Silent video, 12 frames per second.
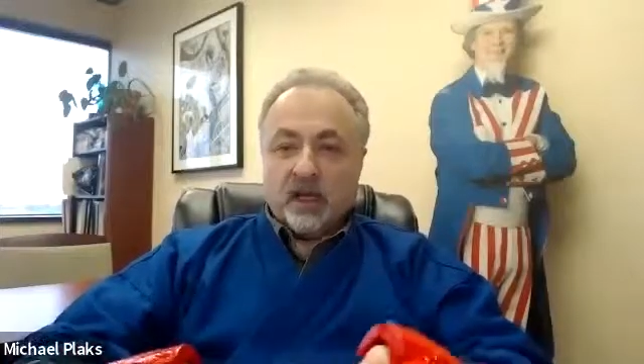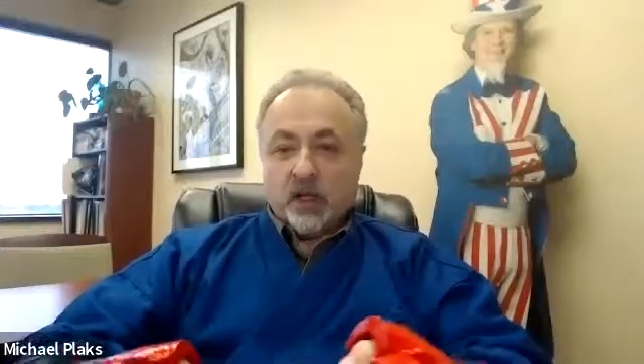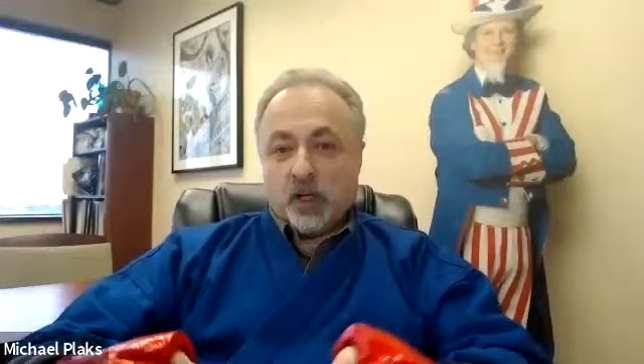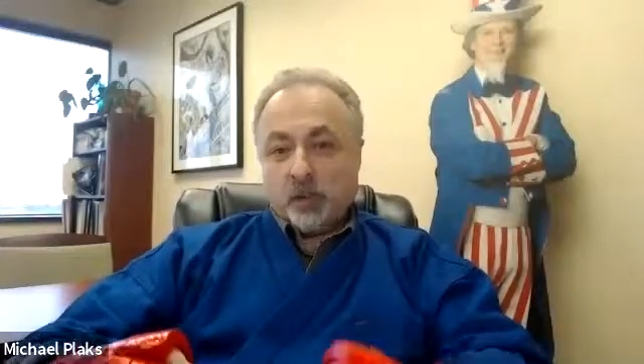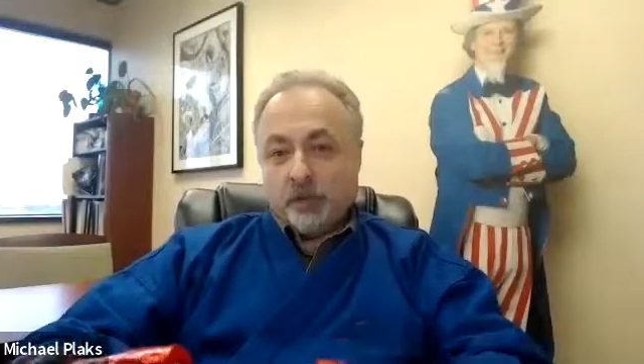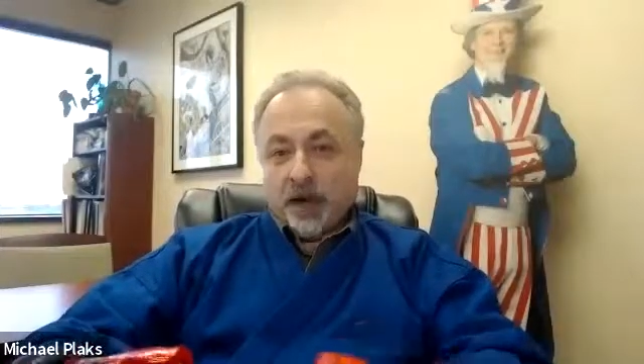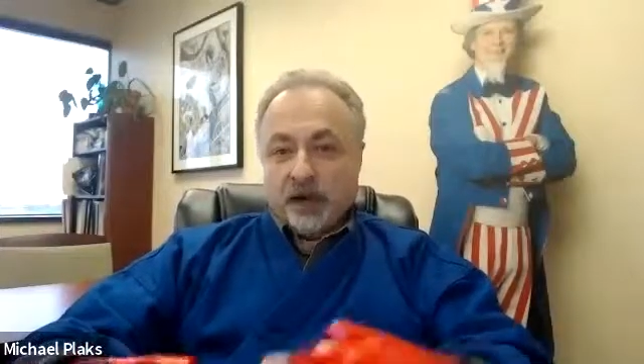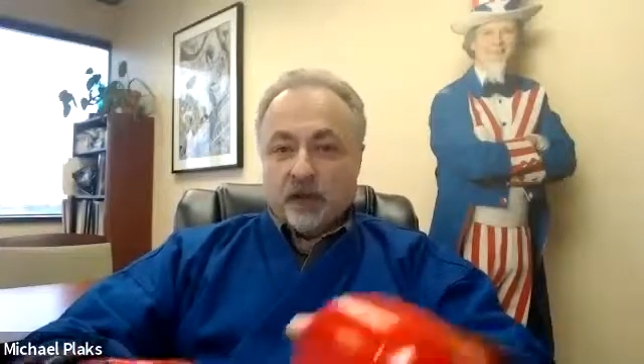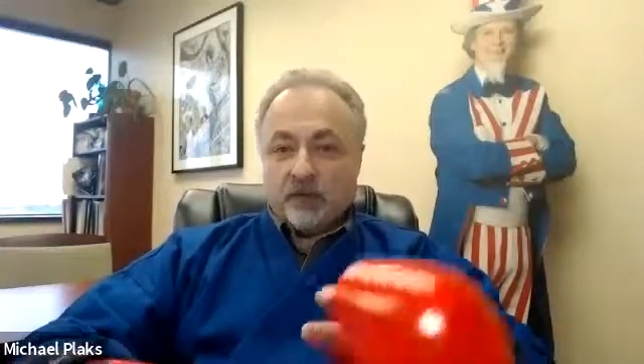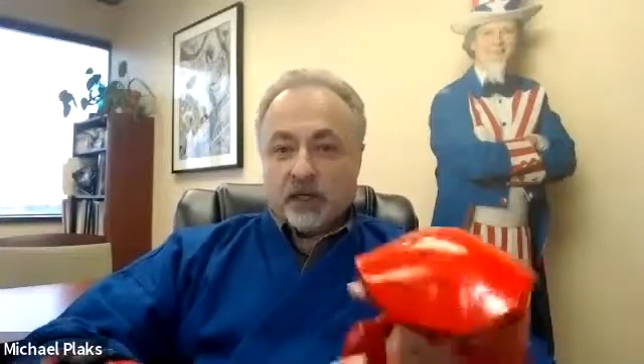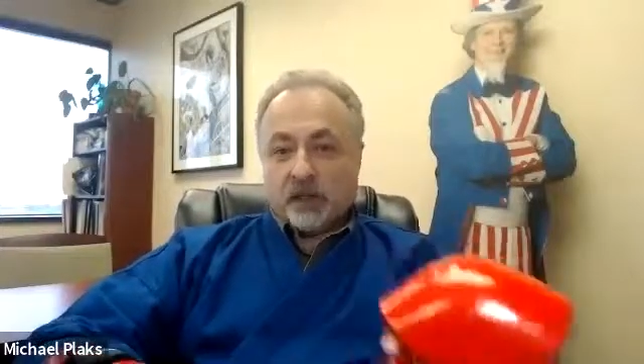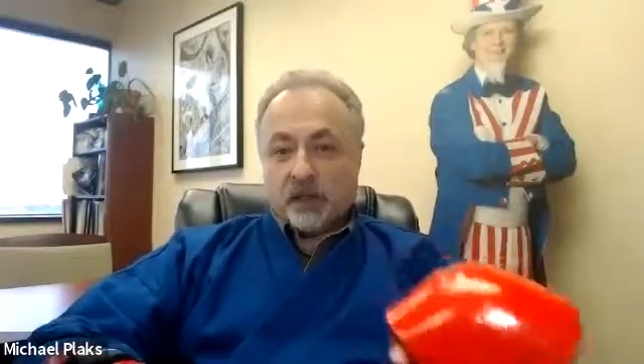You pay
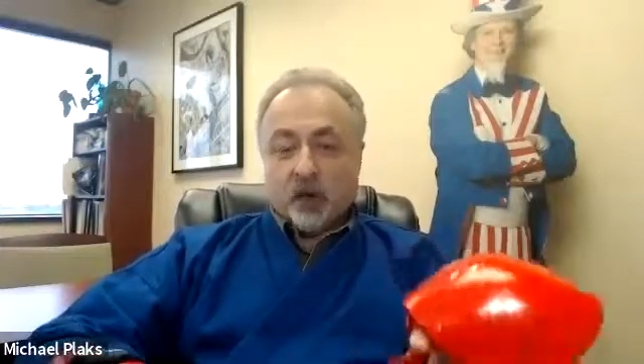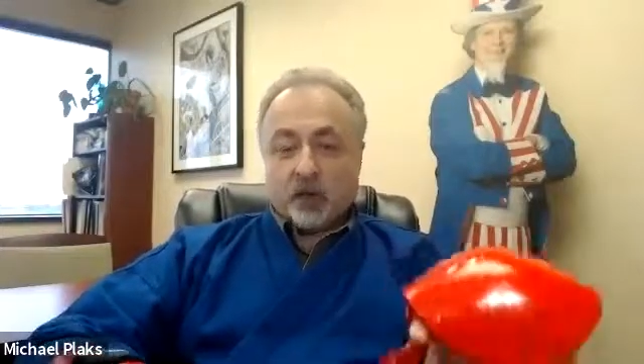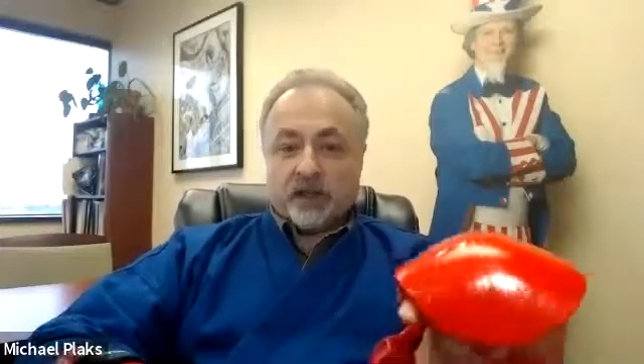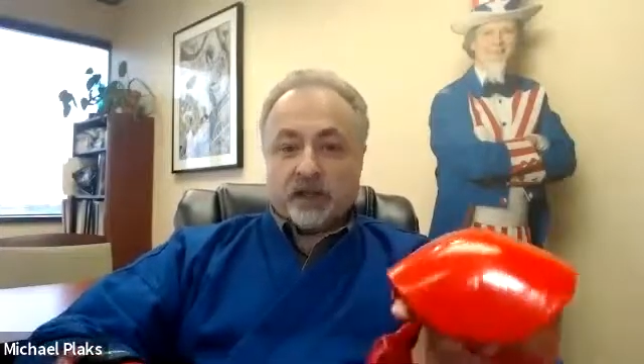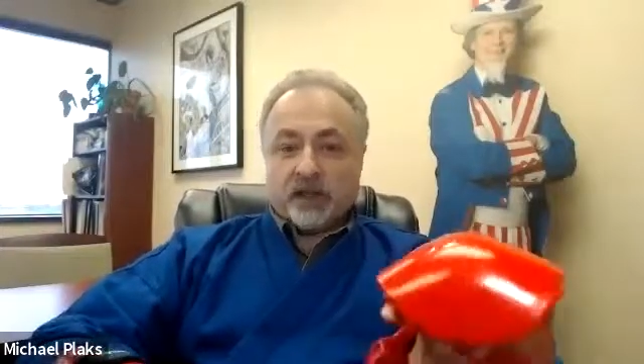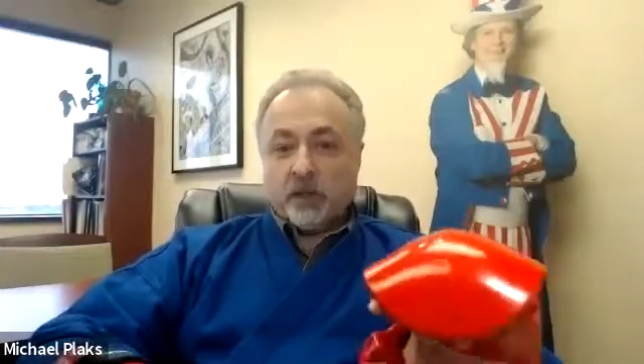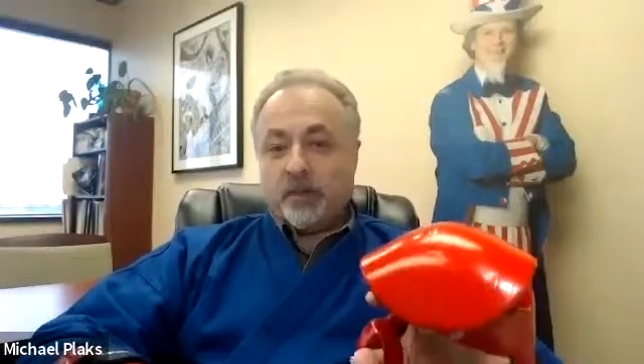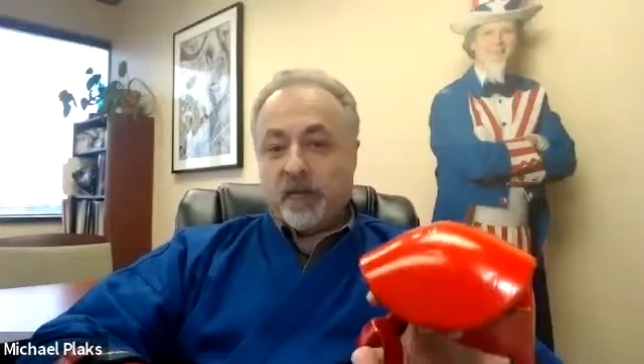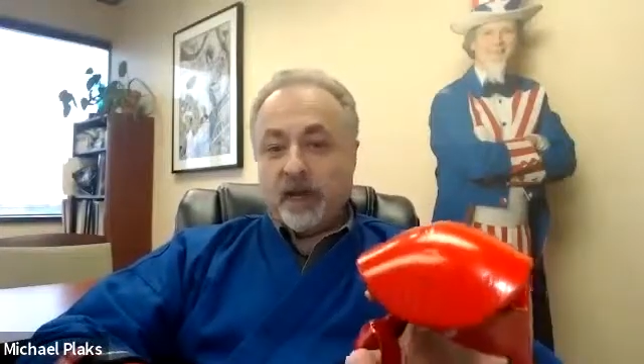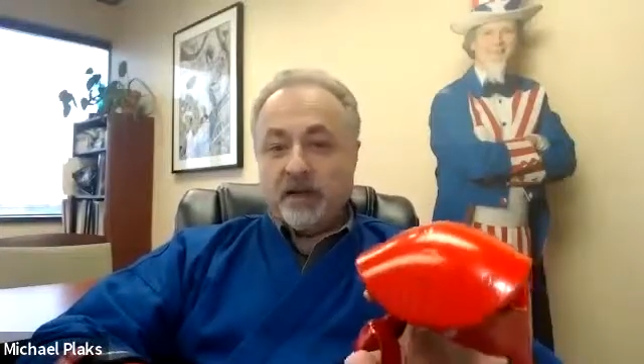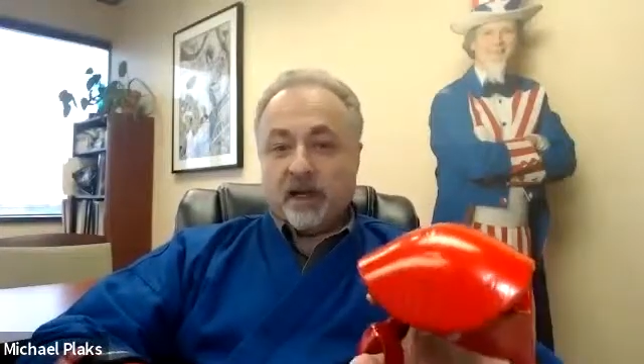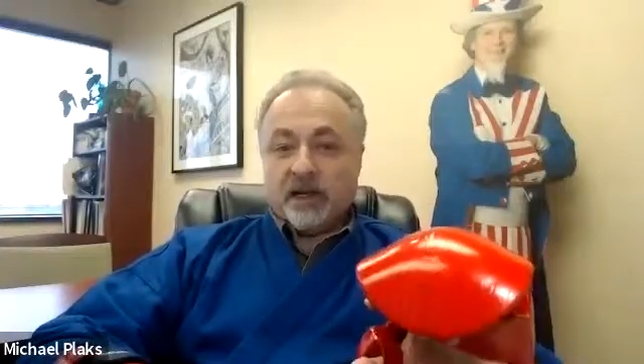off the loan and you
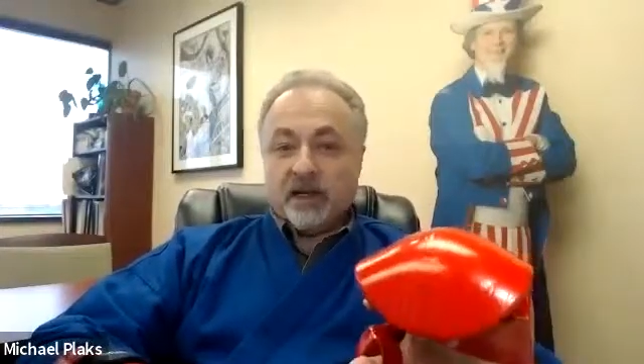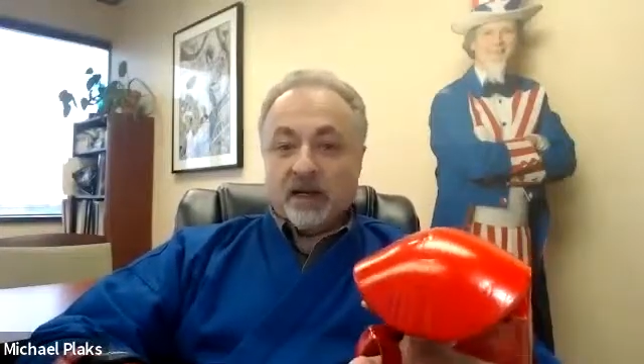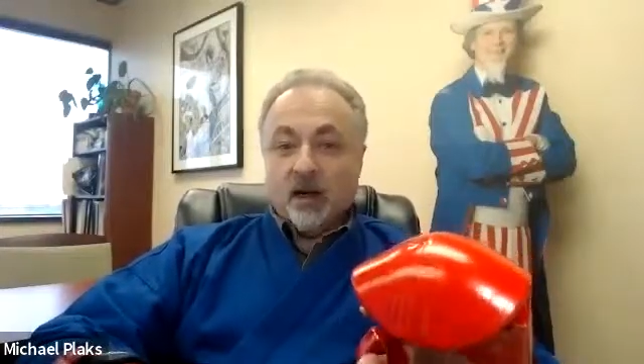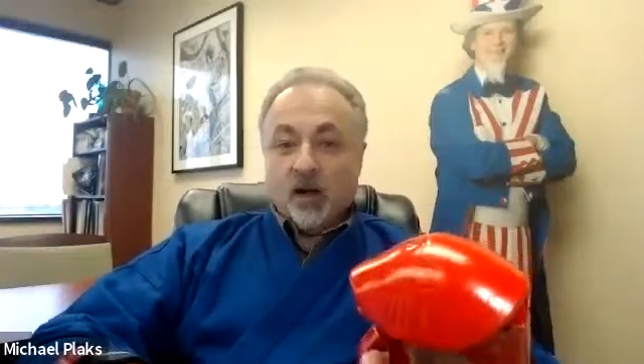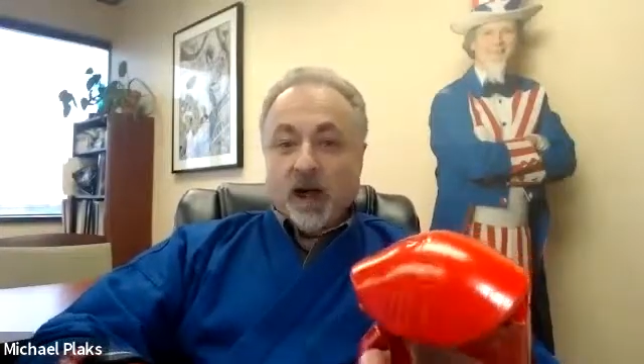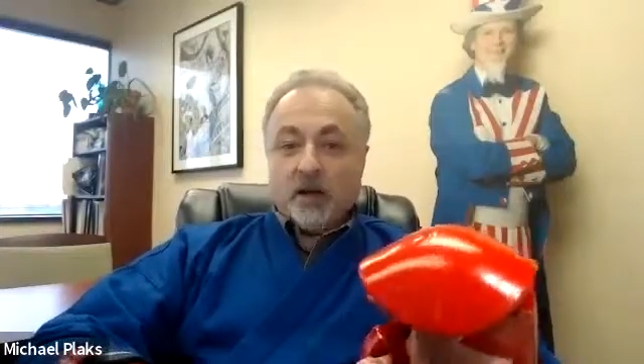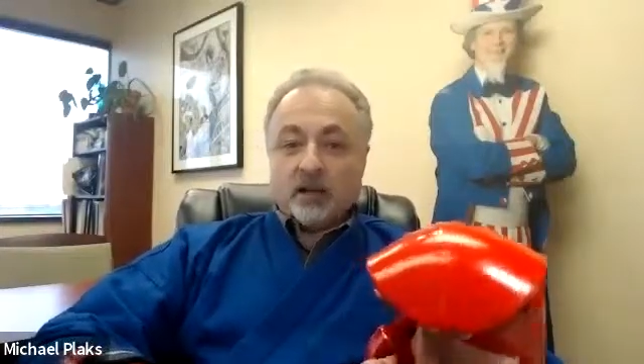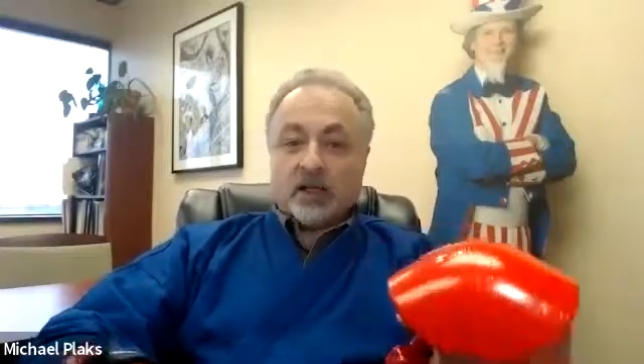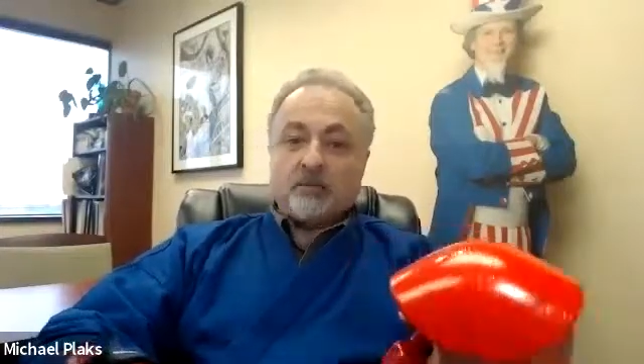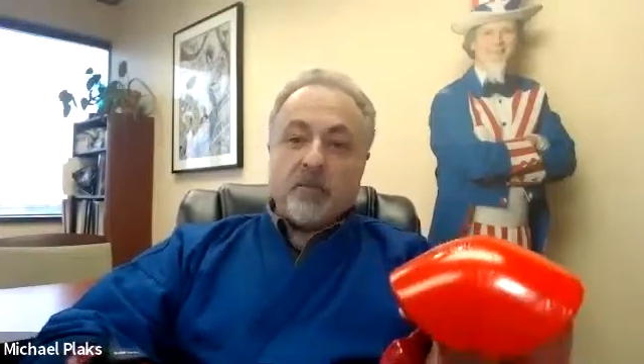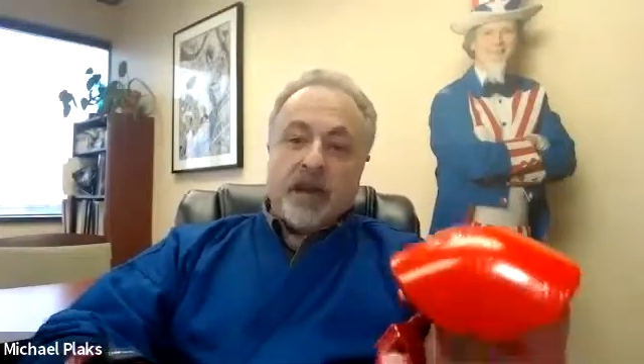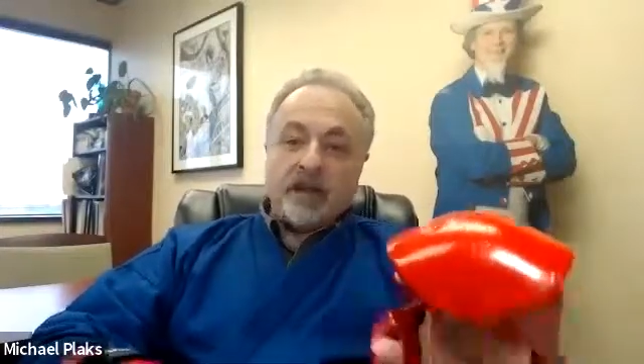believe, oh, I
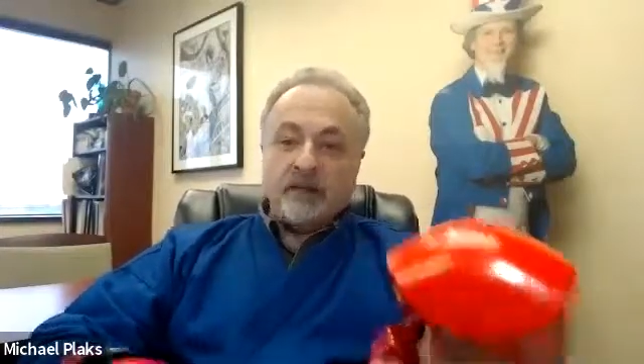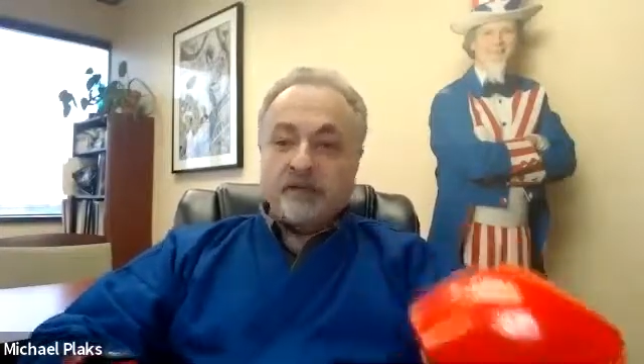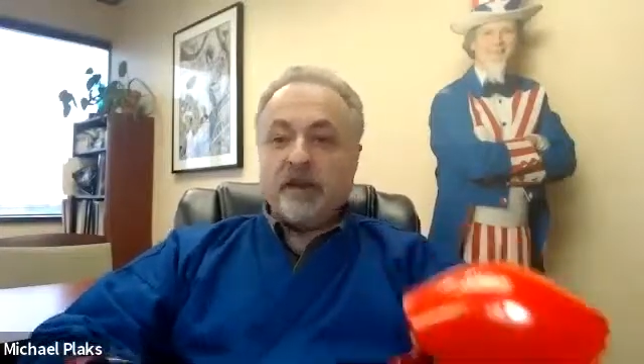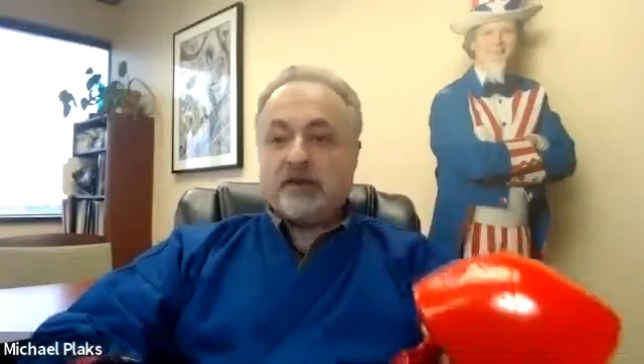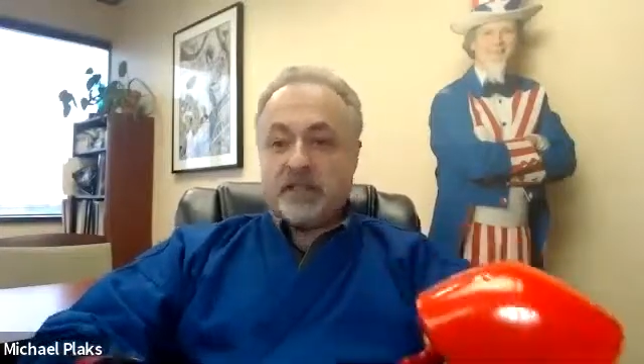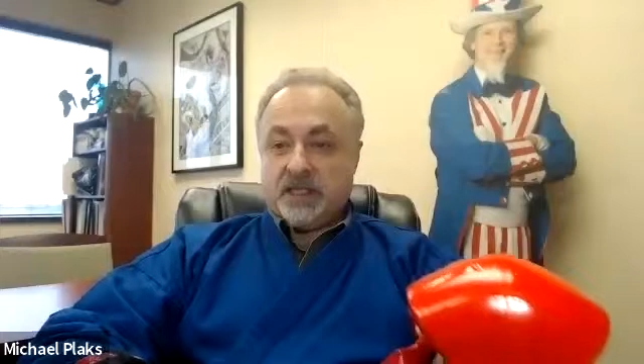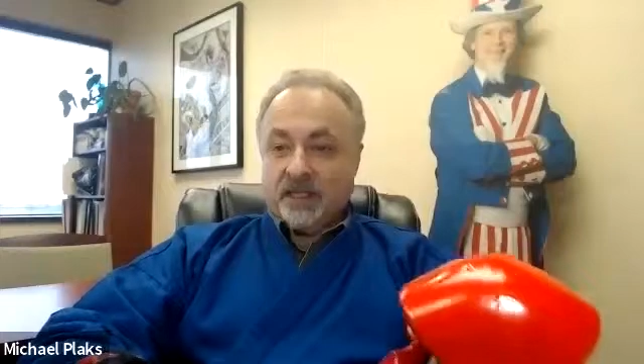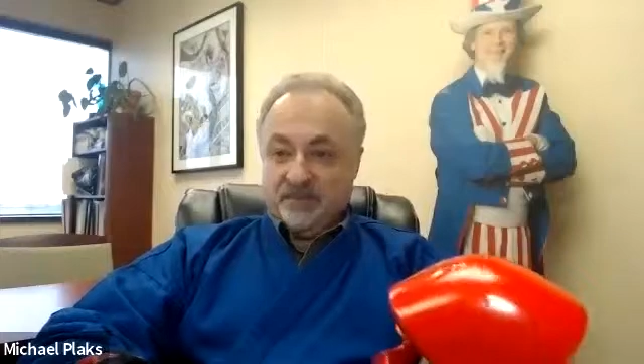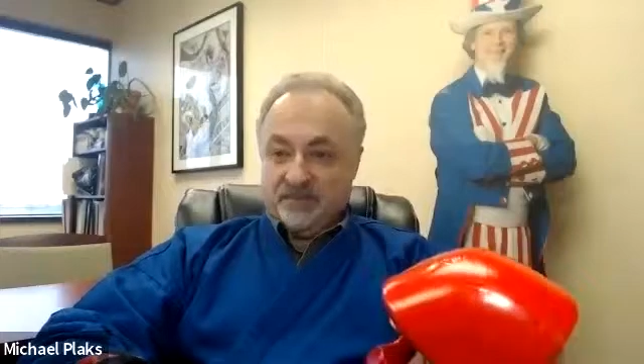only made 50.